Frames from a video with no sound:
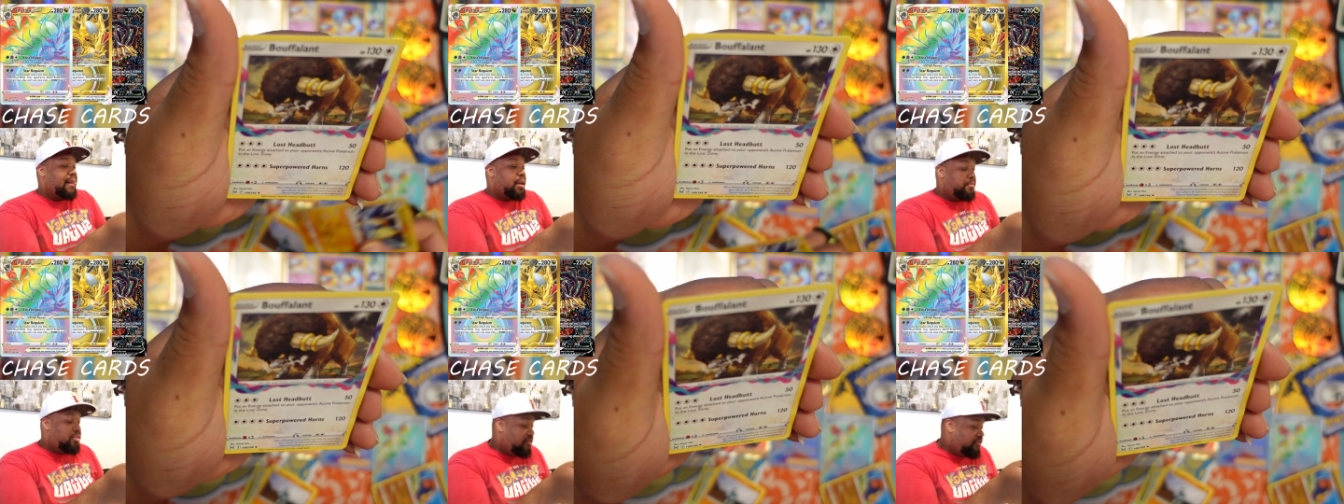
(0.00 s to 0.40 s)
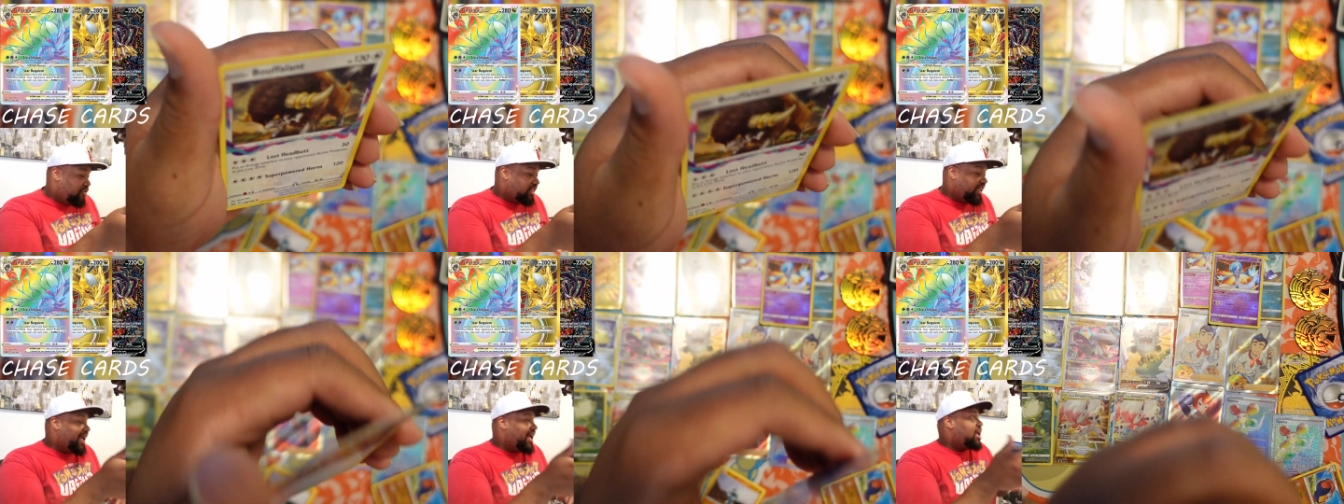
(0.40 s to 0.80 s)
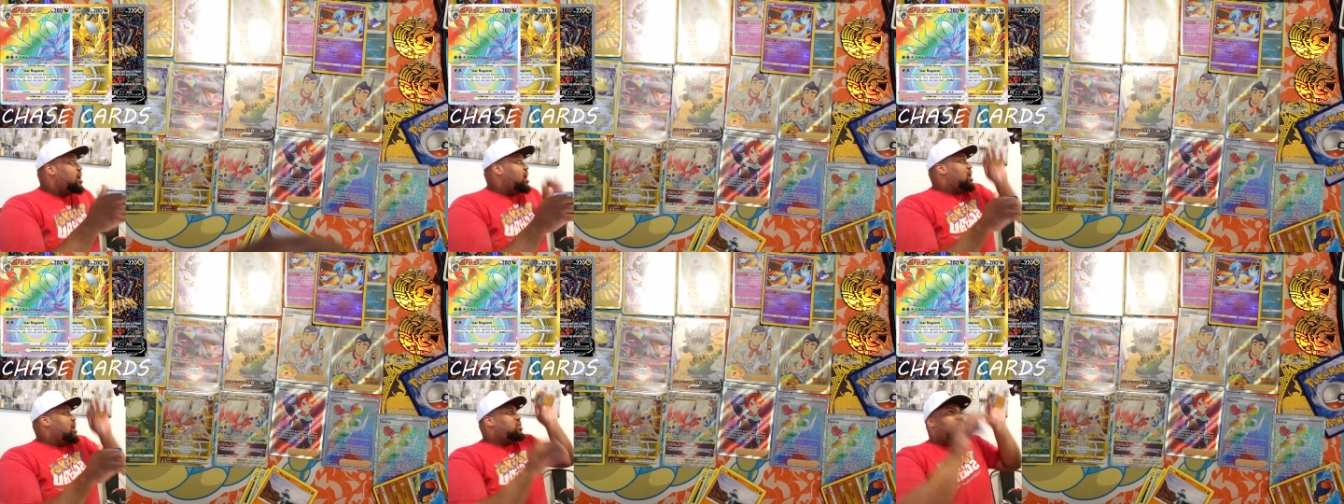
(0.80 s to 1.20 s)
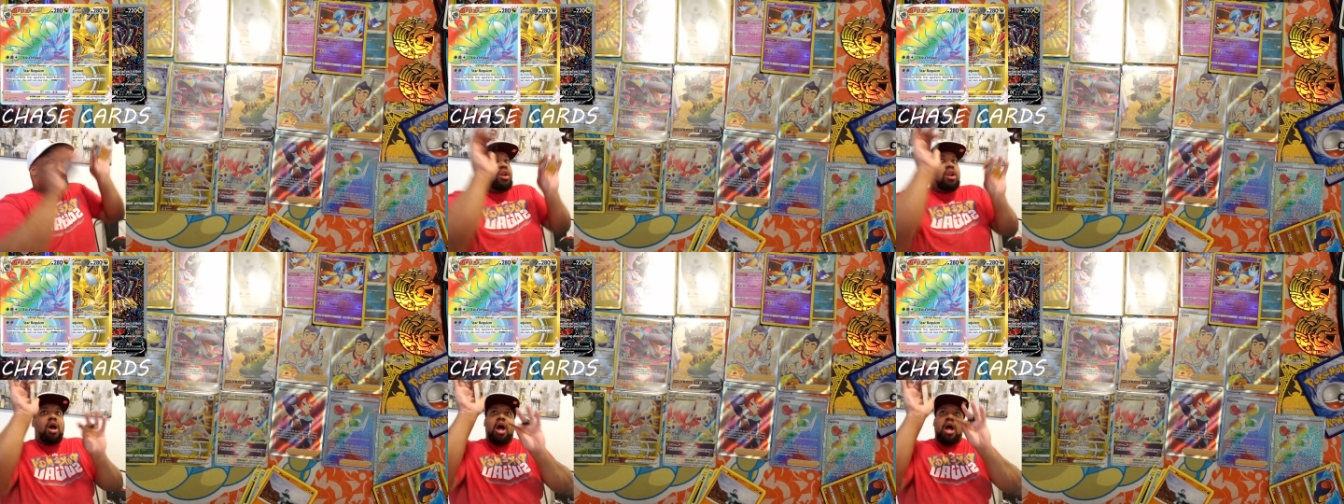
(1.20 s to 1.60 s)
in the
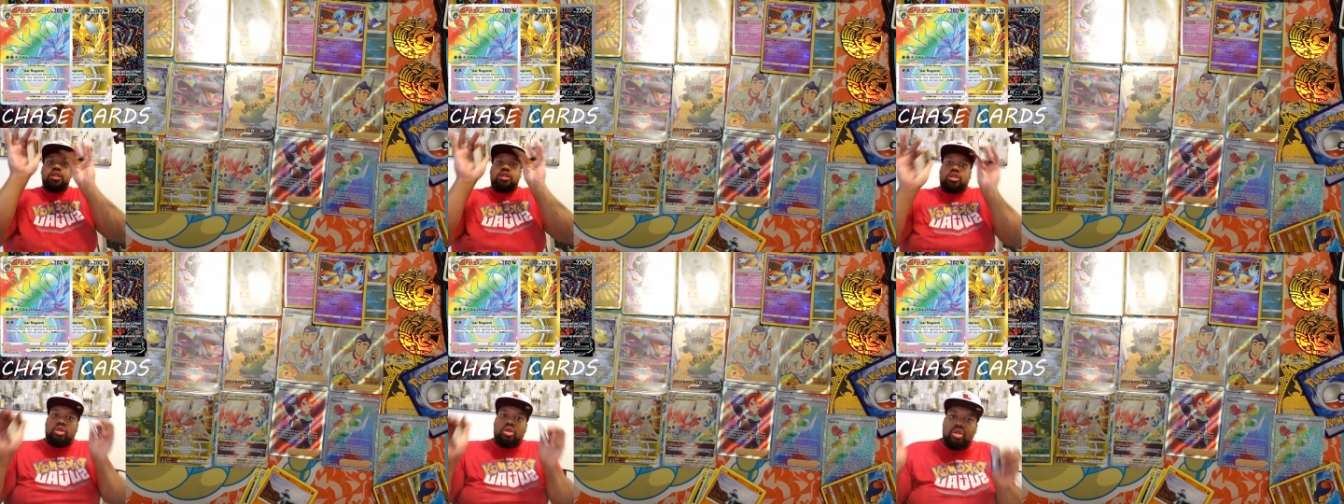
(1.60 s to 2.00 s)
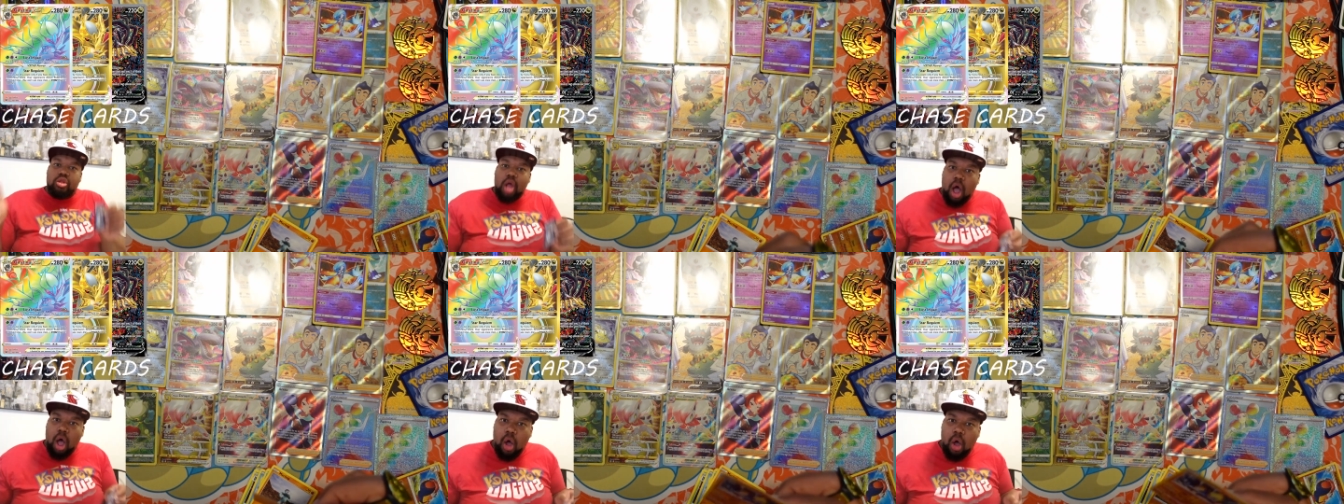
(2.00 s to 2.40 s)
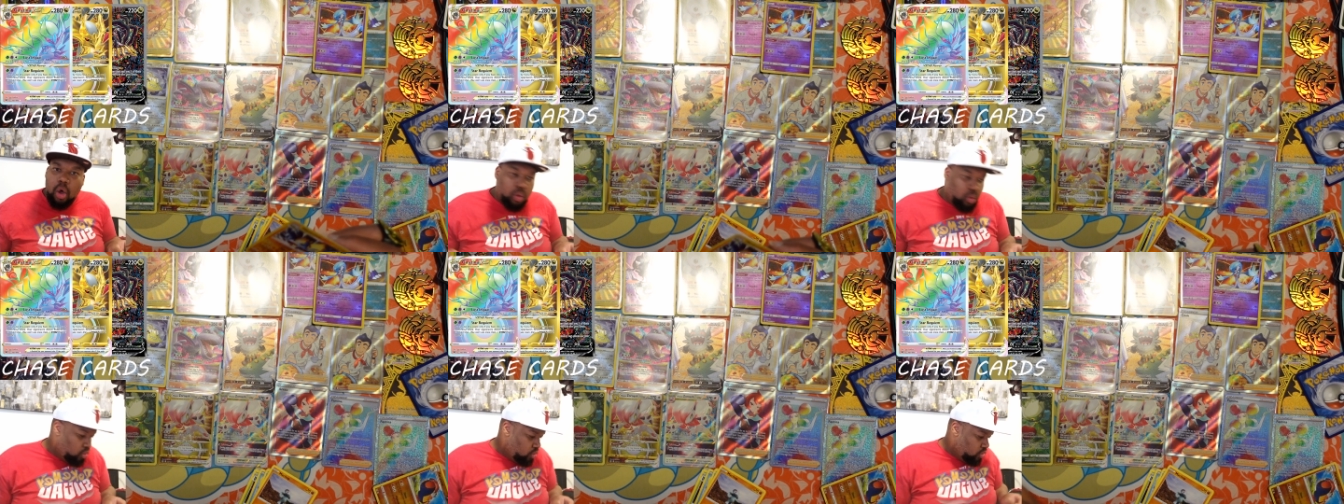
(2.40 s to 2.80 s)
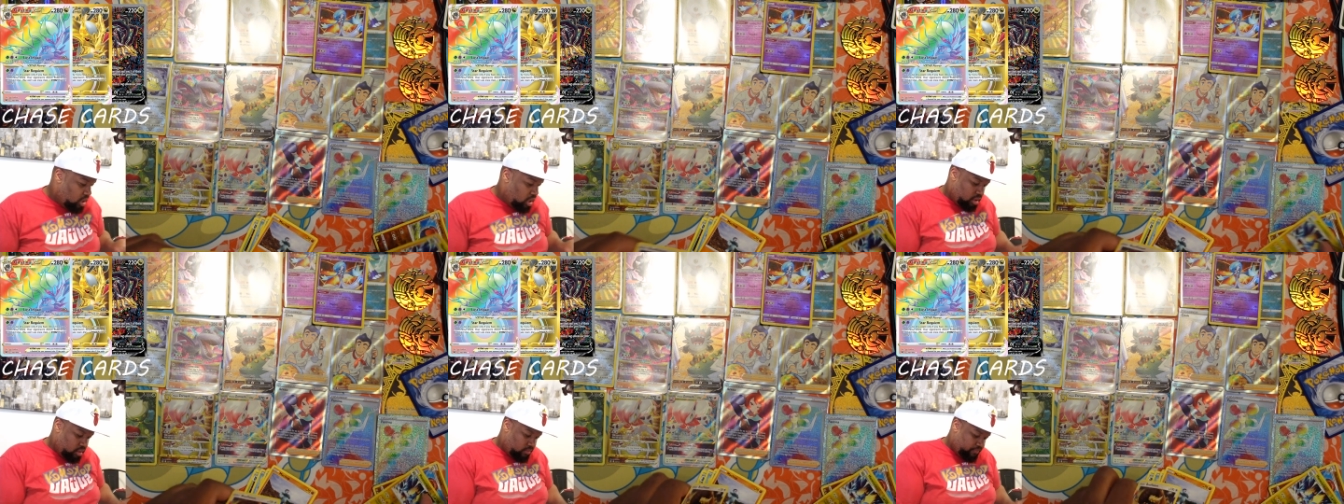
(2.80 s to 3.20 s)
lost zone.